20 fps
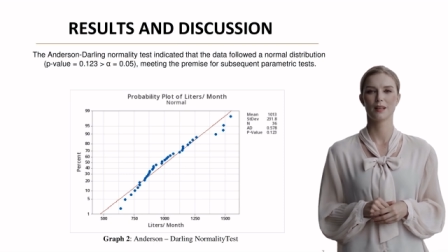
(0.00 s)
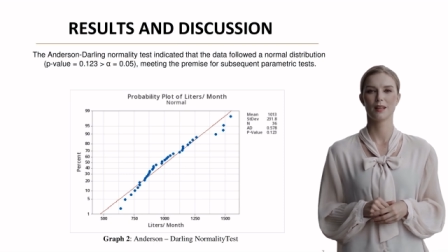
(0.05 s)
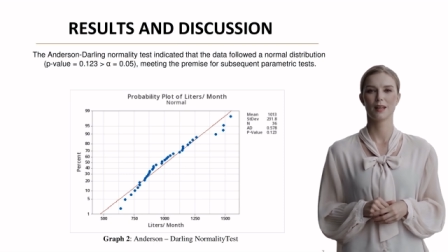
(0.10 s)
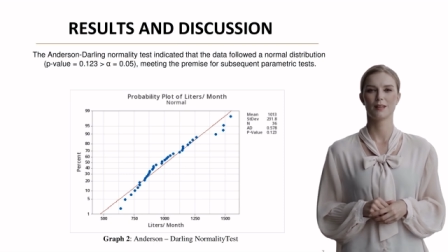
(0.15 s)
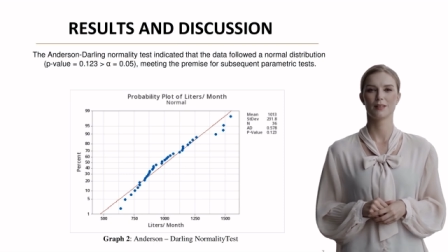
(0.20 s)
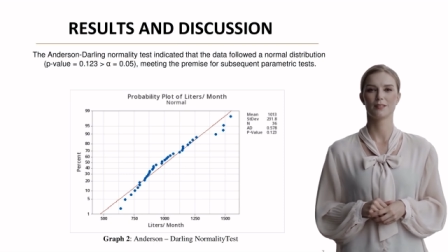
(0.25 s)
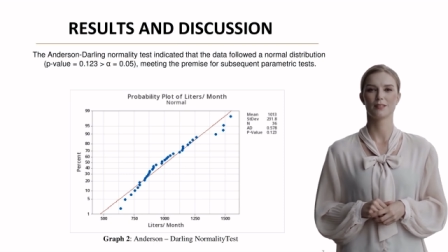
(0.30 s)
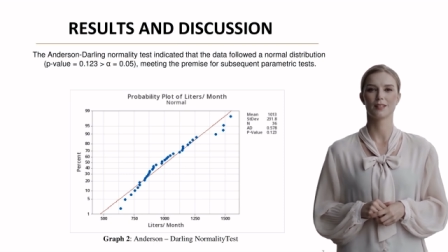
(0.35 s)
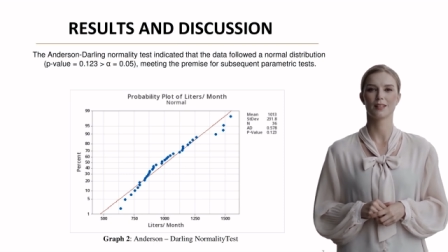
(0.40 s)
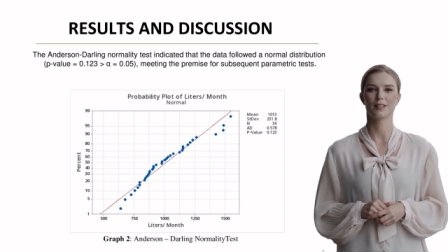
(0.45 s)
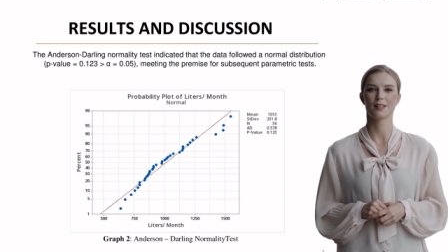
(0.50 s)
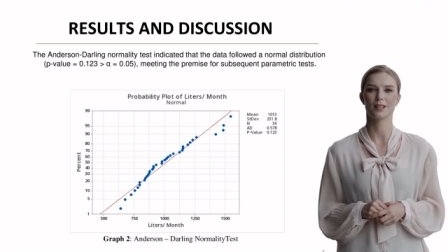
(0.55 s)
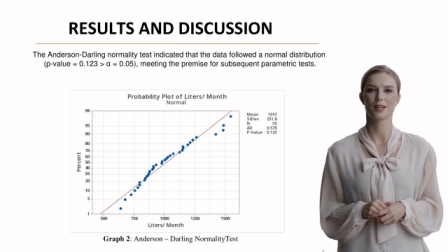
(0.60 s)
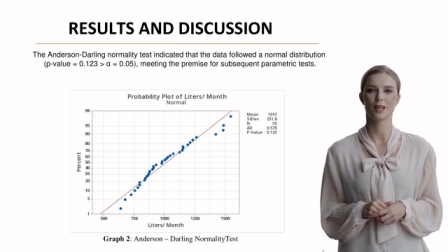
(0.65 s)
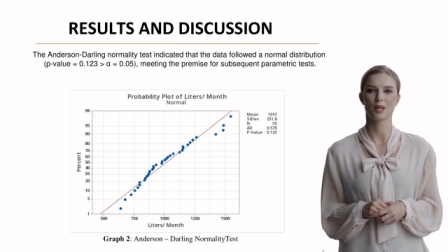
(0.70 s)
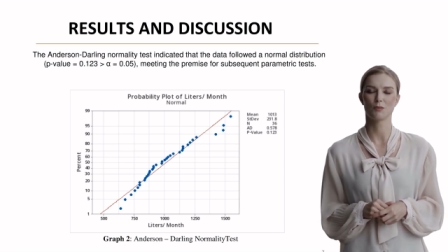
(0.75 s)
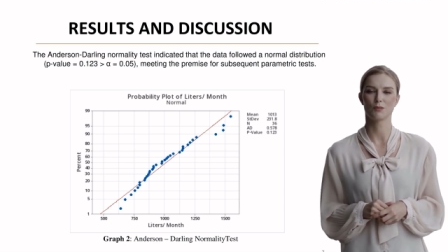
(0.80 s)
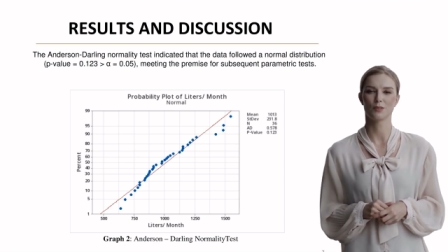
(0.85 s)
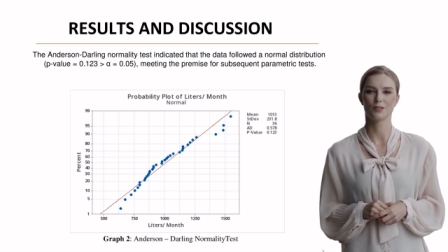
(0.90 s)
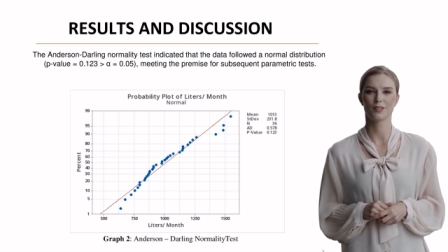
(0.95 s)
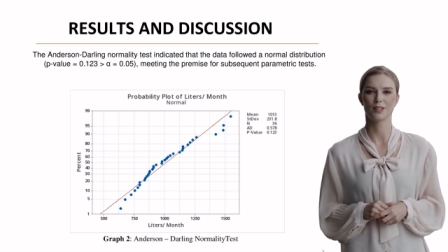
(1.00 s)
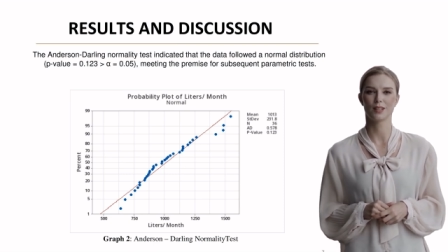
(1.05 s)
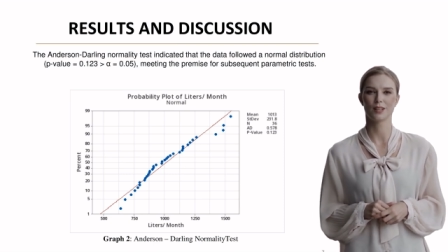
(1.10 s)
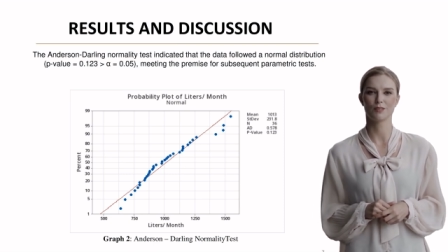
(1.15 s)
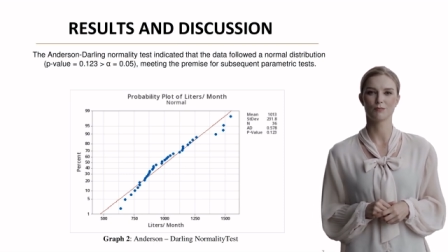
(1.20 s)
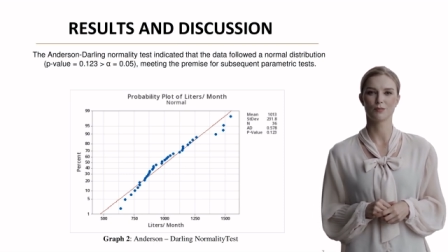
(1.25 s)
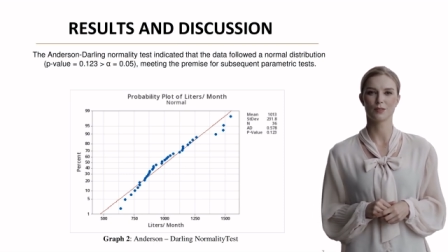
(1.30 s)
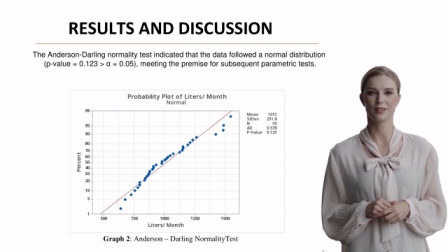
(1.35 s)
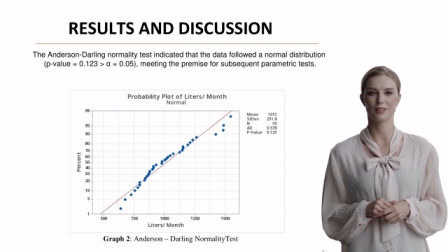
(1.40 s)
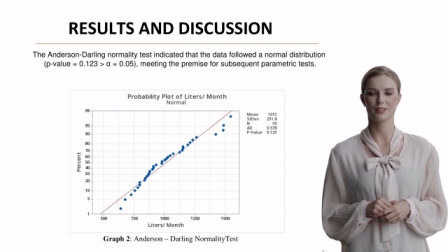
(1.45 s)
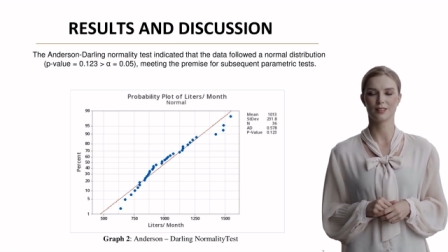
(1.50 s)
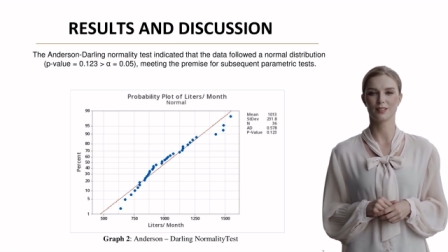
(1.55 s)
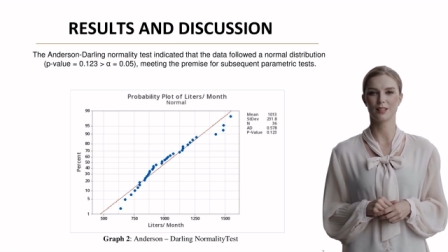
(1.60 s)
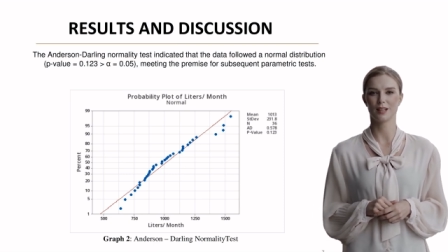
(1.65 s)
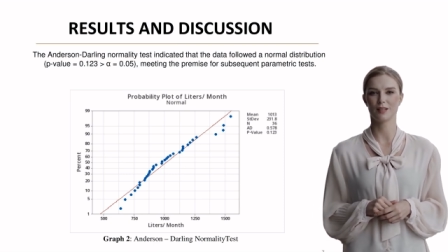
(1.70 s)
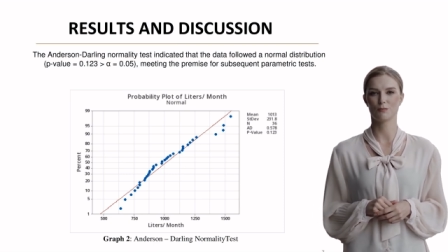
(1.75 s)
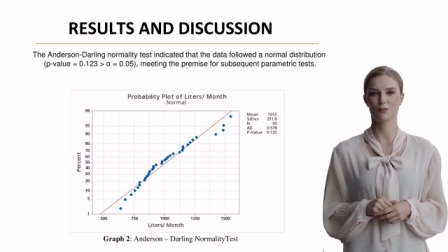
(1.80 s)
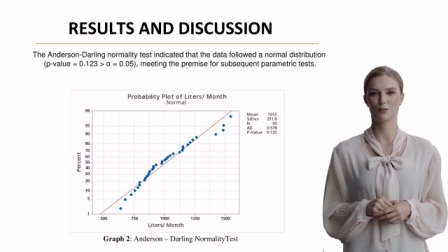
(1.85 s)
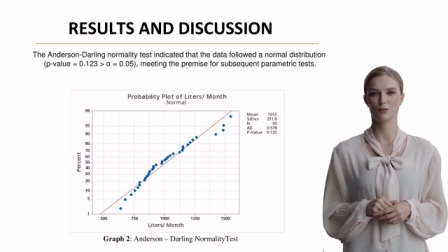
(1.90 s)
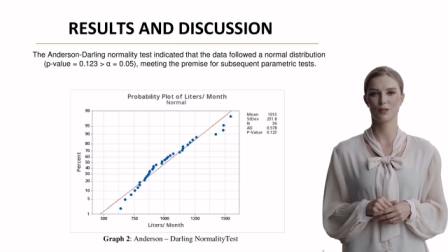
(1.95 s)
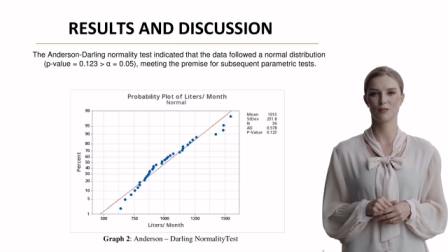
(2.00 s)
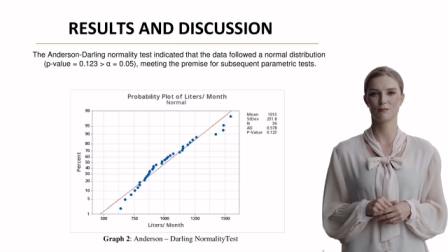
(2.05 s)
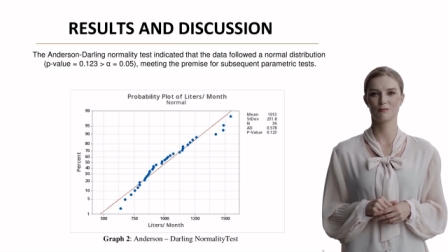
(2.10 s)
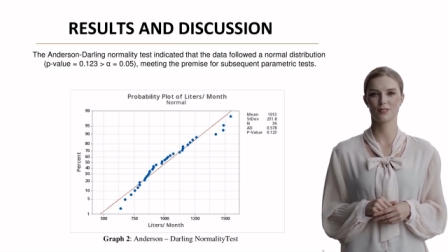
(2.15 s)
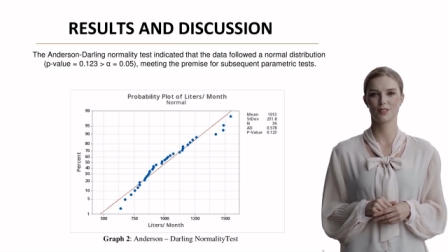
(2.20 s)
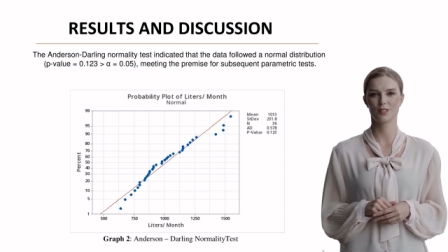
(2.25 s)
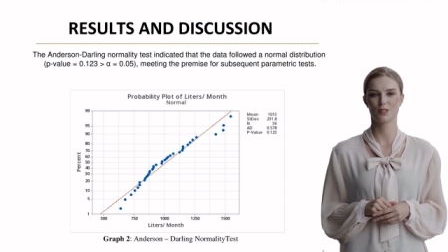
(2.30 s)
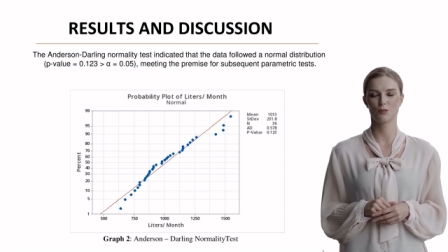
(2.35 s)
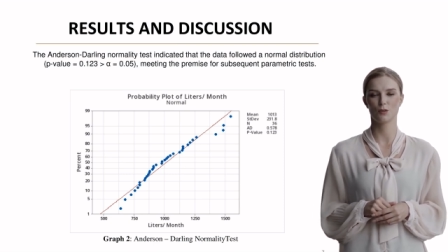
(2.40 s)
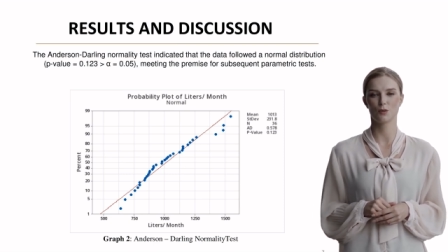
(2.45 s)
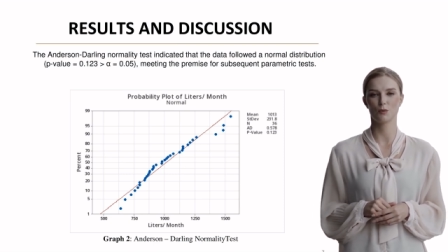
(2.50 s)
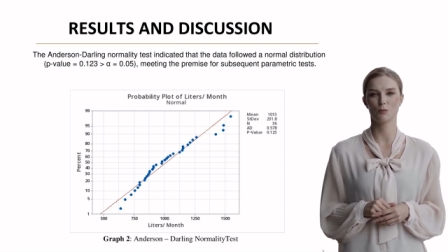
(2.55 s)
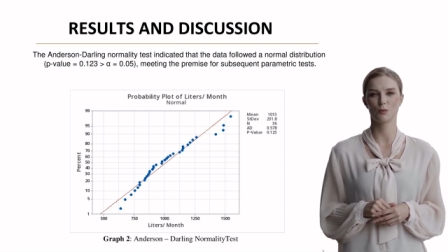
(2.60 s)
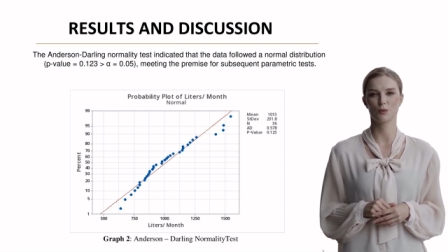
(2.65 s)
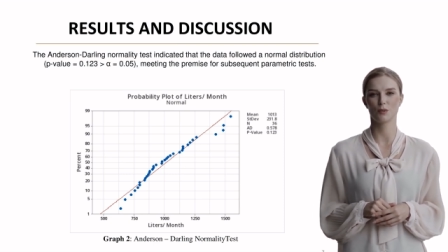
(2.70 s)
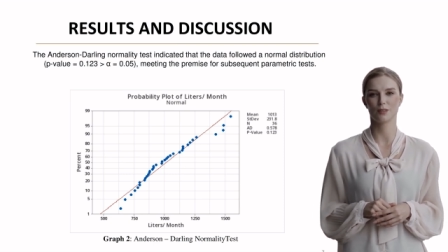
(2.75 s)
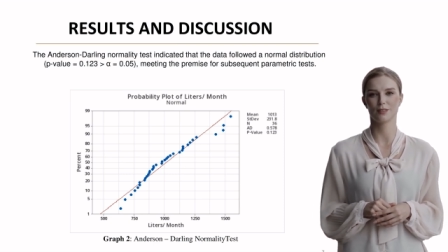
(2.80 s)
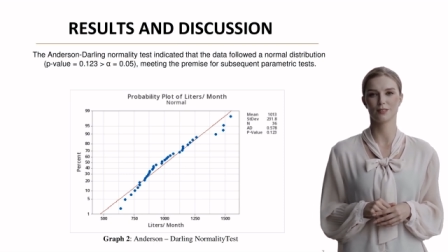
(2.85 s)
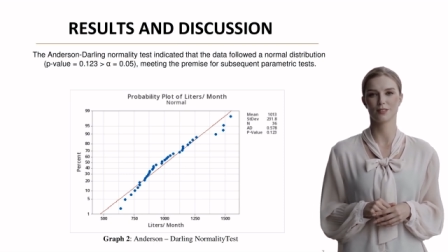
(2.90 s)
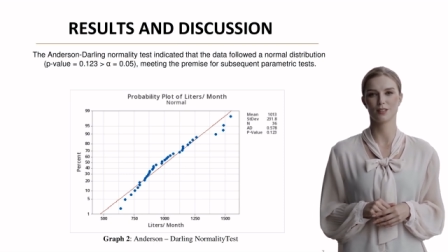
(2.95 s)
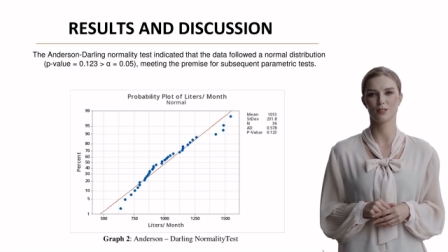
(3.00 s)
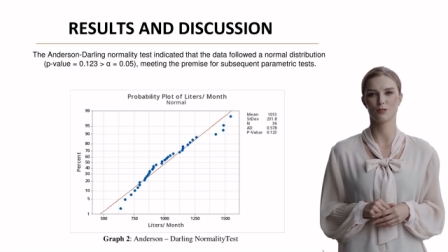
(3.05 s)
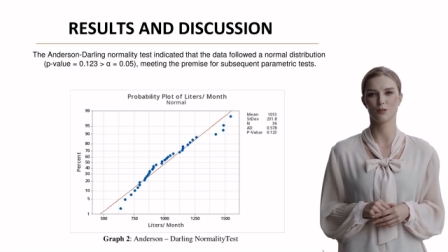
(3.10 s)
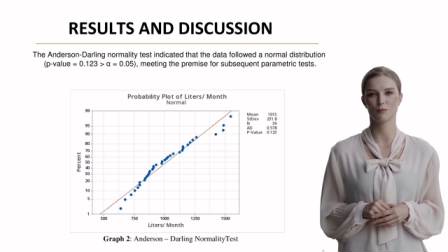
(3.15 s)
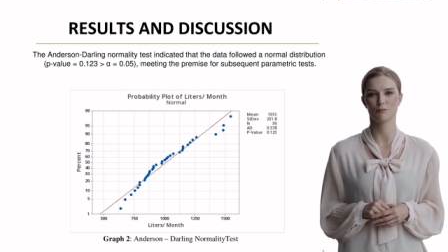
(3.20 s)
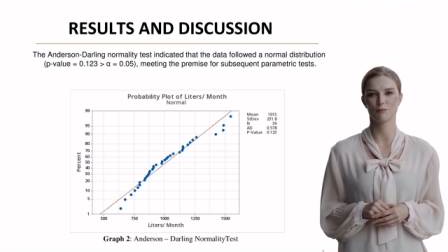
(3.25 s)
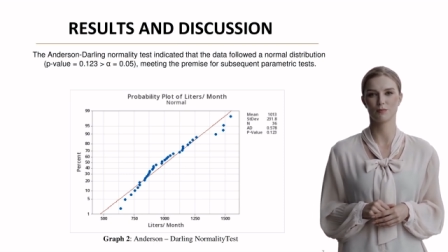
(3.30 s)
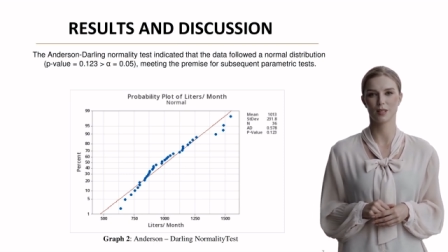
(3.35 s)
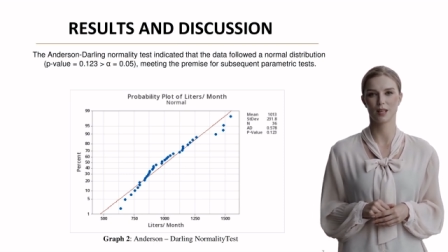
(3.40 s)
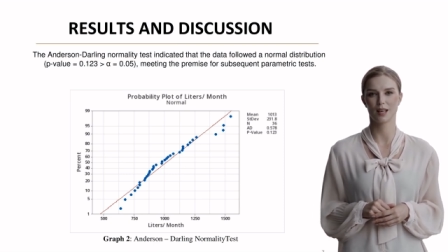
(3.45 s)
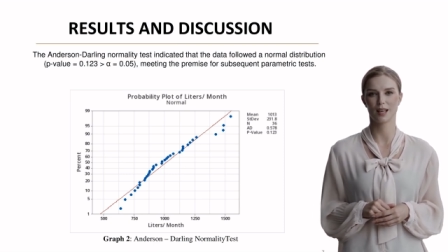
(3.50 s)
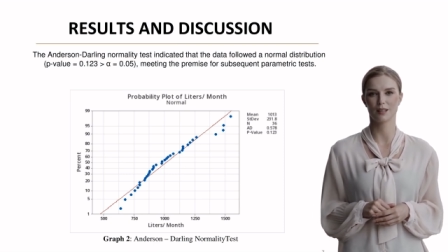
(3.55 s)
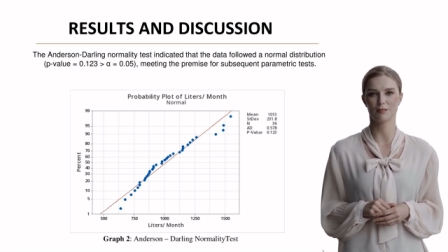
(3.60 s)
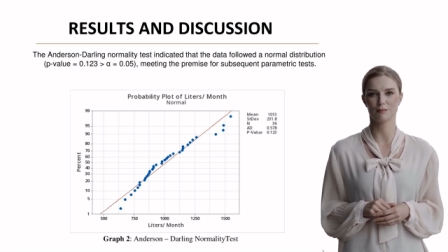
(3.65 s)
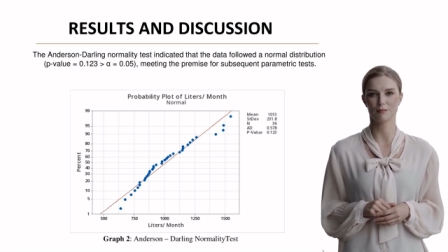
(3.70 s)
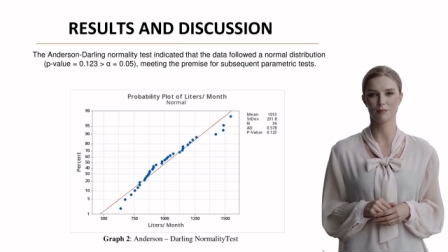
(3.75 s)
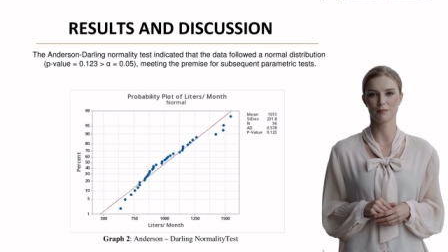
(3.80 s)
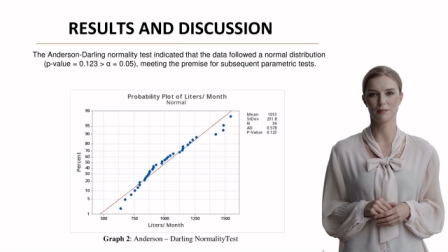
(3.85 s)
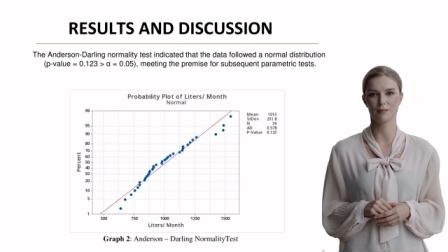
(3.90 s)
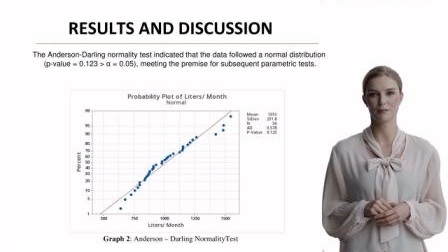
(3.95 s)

exceeding our significance level of 0.05.